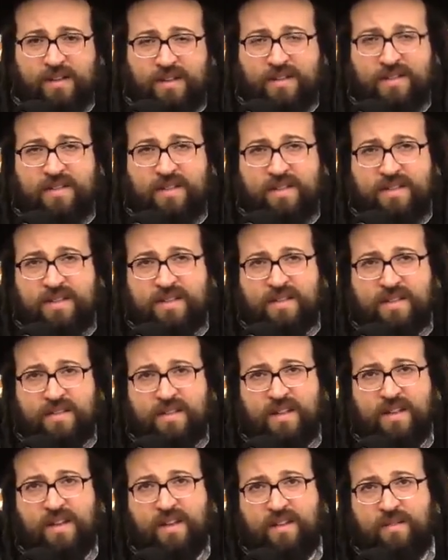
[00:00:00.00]
this is a
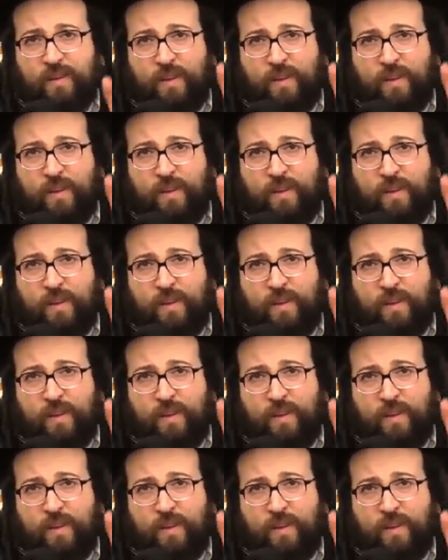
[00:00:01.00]
thing,